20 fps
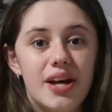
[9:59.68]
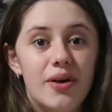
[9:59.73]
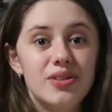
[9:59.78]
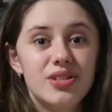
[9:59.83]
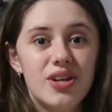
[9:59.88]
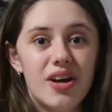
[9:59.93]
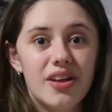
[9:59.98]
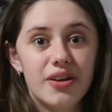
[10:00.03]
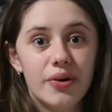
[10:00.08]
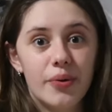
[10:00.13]
that
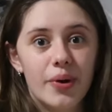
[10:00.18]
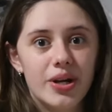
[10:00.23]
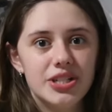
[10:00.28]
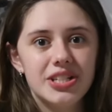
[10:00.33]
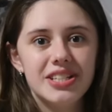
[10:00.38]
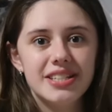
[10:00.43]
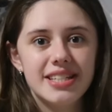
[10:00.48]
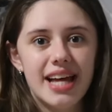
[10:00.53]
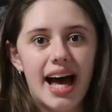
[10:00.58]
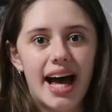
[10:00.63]
was all the
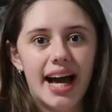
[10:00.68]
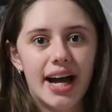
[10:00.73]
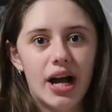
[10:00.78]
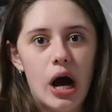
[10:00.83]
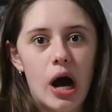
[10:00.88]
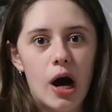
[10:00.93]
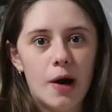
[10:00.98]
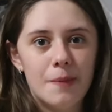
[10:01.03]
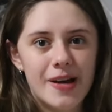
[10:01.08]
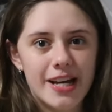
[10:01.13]
questions that I
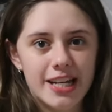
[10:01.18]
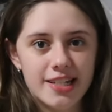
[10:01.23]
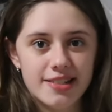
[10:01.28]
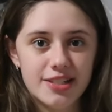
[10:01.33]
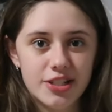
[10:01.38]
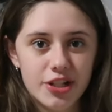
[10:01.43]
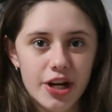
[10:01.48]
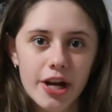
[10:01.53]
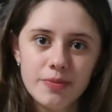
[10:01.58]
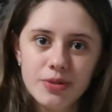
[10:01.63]
got on my
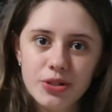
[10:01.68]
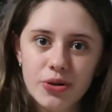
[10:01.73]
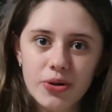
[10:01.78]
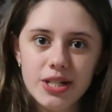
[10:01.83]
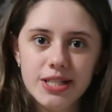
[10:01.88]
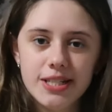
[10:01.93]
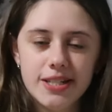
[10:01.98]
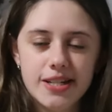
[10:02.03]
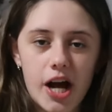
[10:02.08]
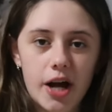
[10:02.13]
Instagram
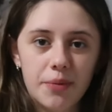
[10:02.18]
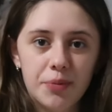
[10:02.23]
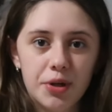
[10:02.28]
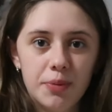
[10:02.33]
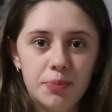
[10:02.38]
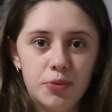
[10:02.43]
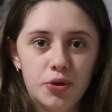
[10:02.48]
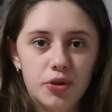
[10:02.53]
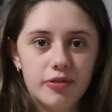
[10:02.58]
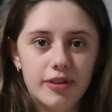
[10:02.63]
stories, so now I'm
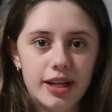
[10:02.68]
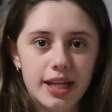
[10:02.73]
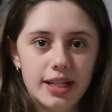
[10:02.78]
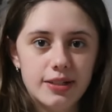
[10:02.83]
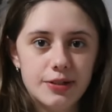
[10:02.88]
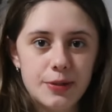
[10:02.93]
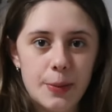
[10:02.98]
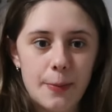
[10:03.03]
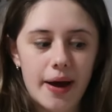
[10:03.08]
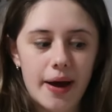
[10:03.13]
going to move into